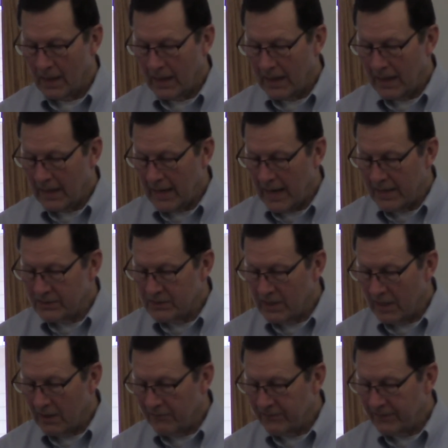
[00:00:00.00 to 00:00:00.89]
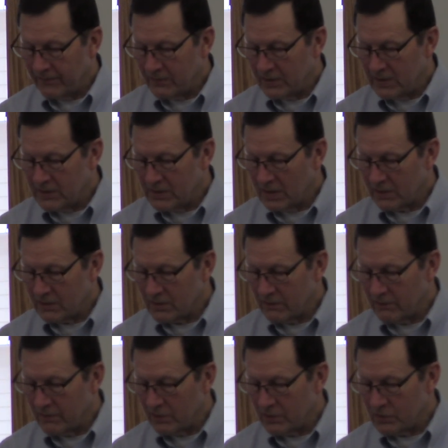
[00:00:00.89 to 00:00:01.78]
In Isaiah 56
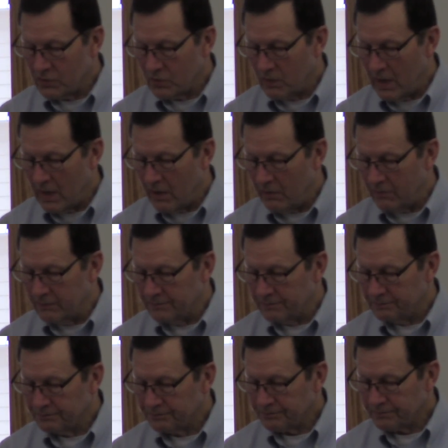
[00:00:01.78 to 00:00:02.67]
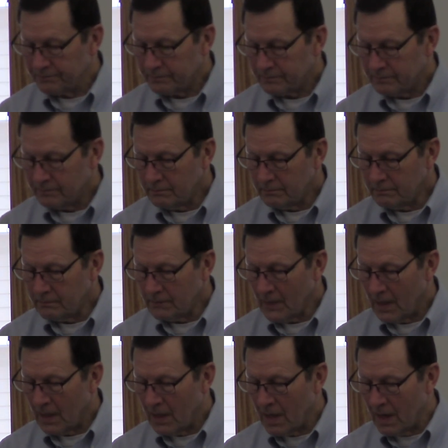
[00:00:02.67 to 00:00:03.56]
and verse 12,
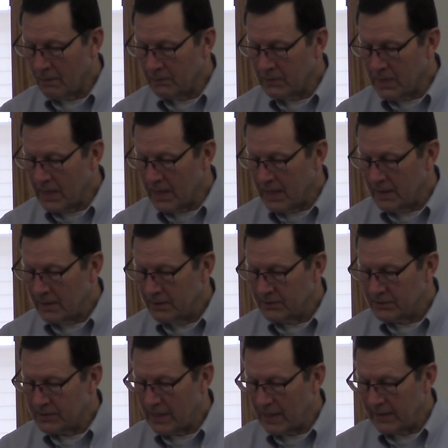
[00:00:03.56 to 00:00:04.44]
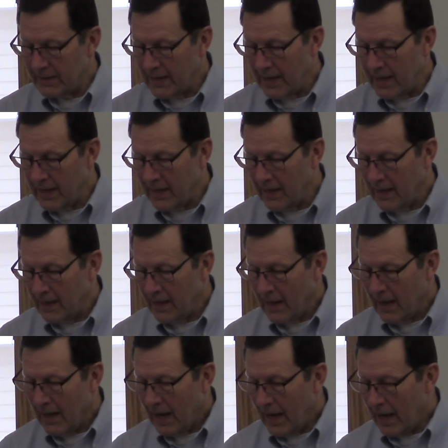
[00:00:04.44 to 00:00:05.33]
Come ye, say they,
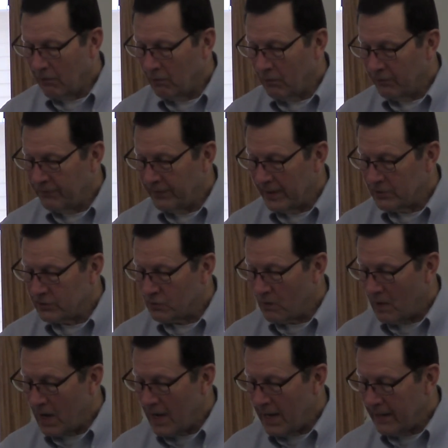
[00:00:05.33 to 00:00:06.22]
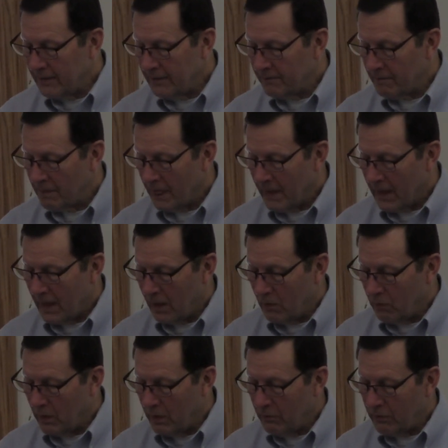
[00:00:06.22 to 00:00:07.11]
I will fetch wine,
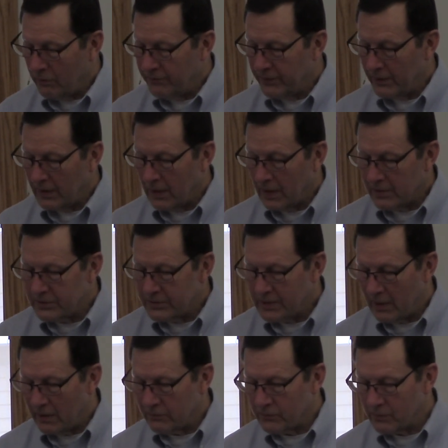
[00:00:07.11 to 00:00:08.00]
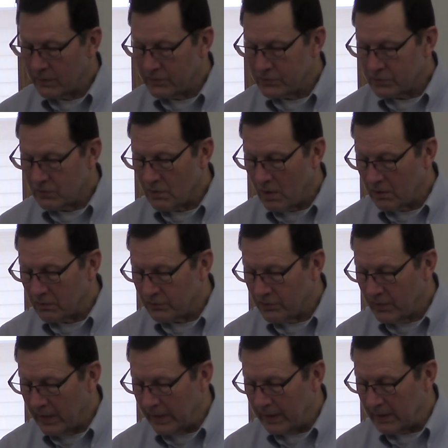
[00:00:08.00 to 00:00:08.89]
and we will fill ourselves with strong
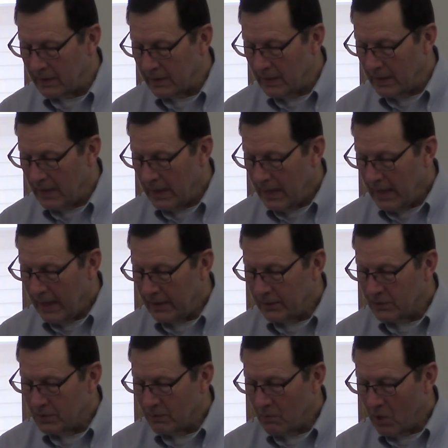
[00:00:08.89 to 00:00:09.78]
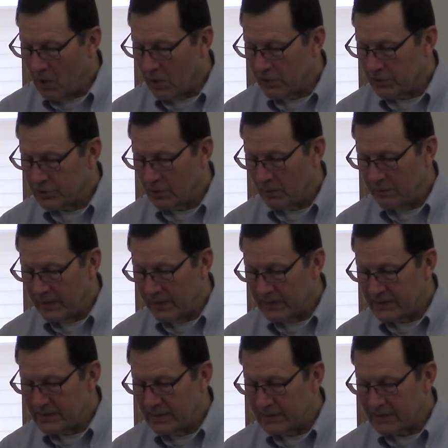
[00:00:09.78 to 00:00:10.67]
drink. And tomorrow shall be
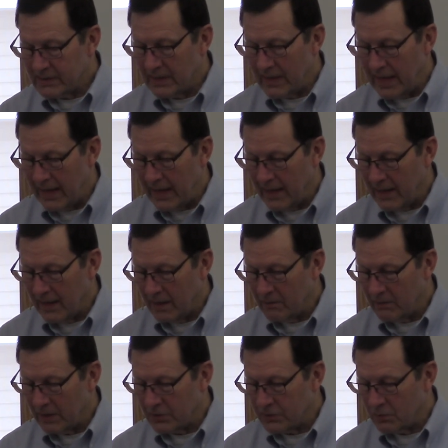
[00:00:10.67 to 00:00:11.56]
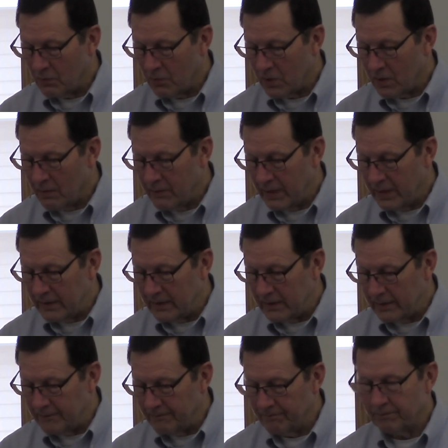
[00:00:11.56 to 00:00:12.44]
as this day, and much more
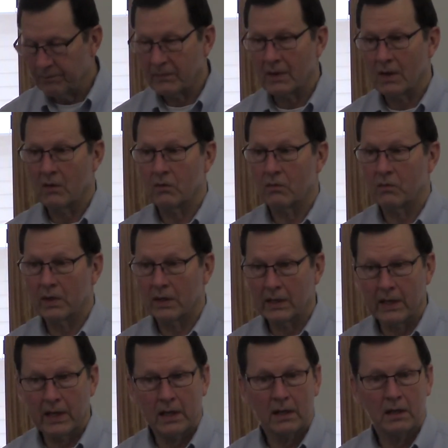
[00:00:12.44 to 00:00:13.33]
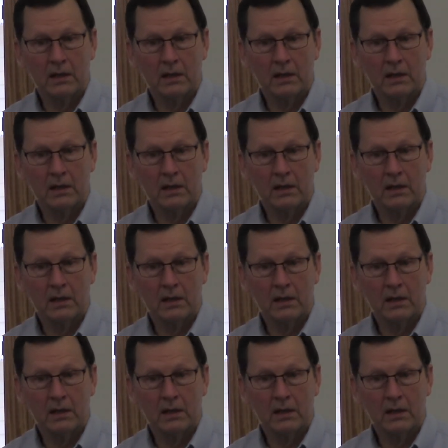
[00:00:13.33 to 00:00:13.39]
abundant. Really?